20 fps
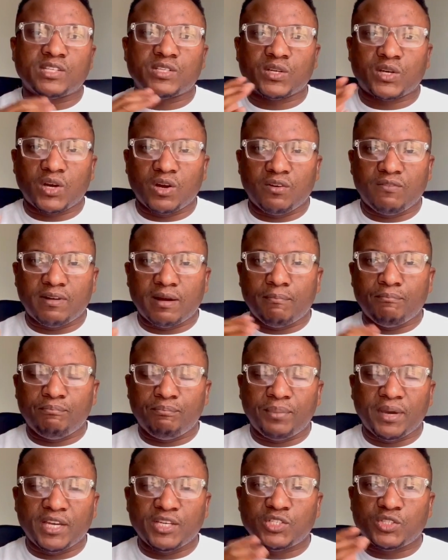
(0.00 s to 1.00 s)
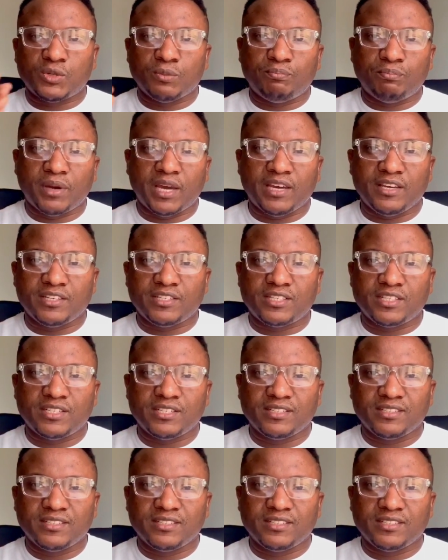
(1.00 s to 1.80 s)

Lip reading: to cover, page to page,